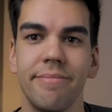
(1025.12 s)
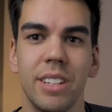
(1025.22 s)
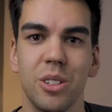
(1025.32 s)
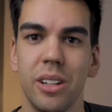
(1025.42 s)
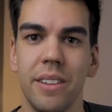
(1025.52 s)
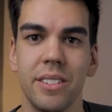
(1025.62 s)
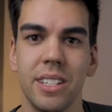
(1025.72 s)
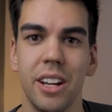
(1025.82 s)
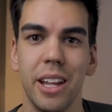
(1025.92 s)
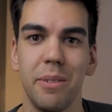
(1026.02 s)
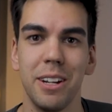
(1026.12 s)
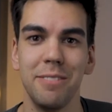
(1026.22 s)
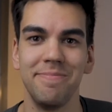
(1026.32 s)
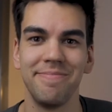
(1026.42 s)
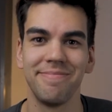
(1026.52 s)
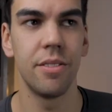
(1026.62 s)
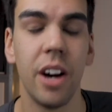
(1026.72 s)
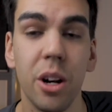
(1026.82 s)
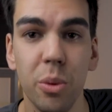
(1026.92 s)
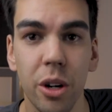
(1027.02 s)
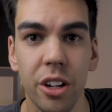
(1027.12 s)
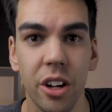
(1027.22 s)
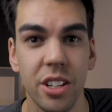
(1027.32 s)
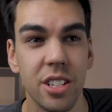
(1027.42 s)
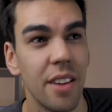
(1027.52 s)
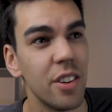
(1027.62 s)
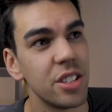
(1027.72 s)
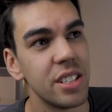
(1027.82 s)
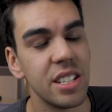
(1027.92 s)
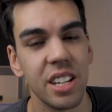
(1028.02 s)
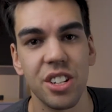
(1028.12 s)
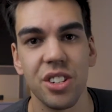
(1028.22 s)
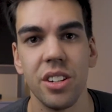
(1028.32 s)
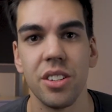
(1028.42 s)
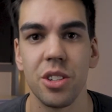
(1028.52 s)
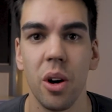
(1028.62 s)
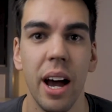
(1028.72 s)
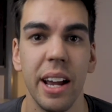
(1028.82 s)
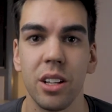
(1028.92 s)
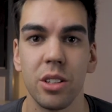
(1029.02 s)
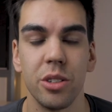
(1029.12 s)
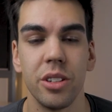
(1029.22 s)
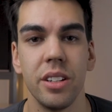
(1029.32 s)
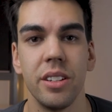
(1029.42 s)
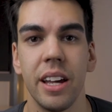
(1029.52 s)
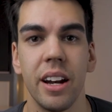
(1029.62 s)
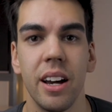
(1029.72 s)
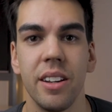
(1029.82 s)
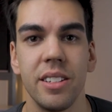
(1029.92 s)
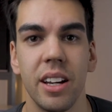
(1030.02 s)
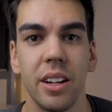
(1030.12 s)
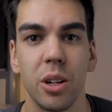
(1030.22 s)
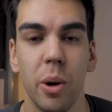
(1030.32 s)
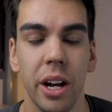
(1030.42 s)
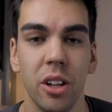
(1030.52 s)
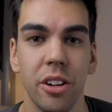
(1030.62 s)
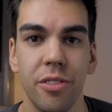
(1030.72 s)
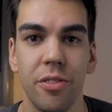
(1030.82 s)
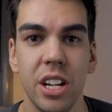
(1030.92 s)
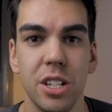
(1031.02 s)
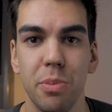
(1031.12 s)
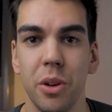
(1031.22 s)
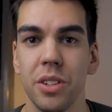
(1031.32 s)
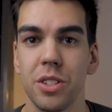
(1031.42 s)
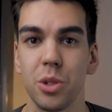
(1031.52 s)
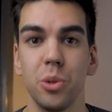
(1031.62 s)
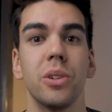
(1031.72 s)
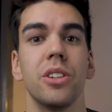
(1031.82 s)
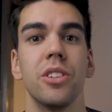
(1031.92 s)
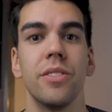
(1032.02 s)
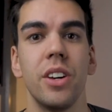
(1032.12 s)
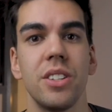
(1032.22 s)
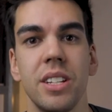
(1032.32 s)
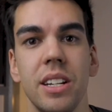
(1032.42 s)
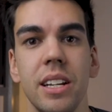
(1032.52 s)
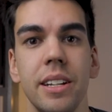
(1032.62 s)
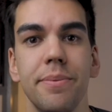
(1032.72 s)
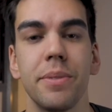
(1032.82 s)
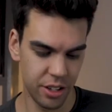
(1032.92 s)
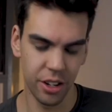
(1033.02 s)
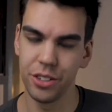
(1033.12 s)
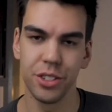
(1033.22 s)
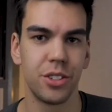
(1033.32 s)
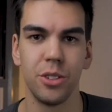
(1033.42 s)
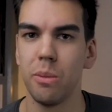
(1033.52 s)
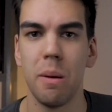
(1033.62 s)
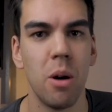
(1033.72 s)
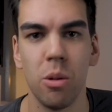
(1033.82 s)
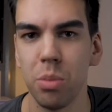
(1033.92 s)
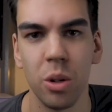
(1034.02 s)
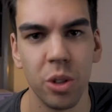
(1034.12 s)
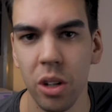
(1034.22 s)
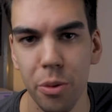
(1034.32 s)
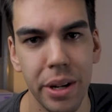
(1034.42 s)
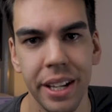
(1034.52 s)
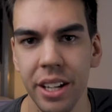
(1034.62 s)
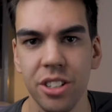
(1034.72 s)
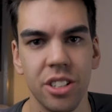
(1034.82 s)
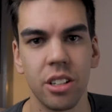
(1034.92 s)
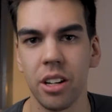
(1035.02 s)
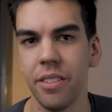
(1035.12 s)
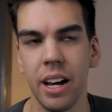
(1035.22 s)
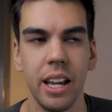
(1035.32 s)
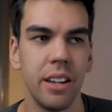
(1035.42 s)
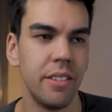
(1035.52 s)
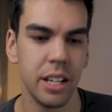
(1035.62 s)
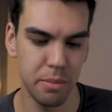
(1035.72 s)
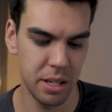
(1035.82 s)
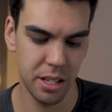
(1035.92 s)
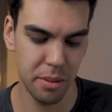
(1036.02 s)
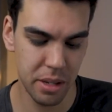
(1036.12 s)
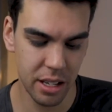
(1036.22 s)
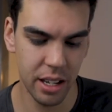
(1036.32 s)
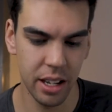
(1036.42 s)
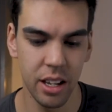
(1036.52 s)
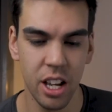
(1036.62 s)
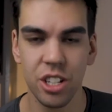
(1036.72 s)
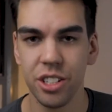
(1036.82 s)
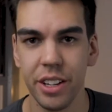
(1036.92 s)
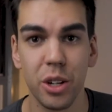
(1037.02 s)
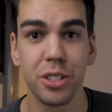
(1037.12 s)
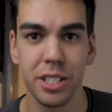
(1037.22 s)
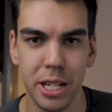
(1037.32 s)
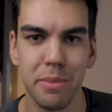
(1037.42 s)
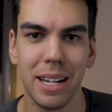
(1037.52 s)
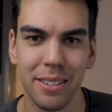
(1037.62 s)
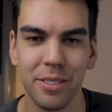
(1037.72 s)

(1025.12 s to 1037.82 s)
That's all I have to say on that one. A final word on the diversity section. So I included that I'd done quite a lot of French, both at school and university. You know, just normalement, pendant le week-end, je travaille avec mes amis et je vais au cinéma.